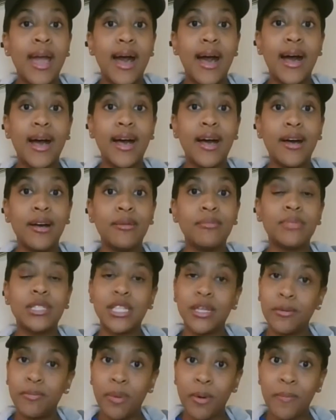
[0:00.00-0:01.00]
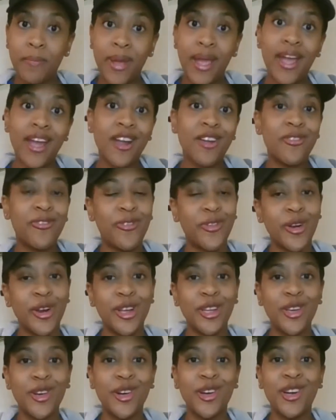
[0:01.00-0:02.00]
to prepare for
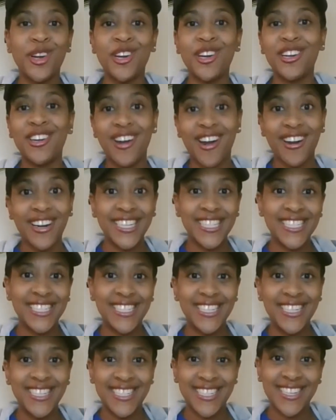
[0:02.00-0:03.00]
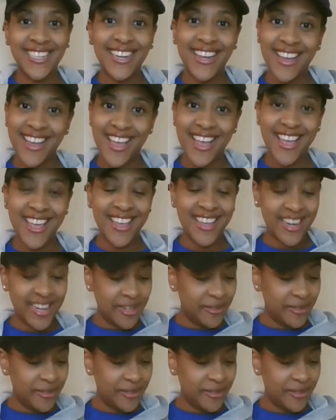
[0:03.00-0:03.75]
your garden season ahead.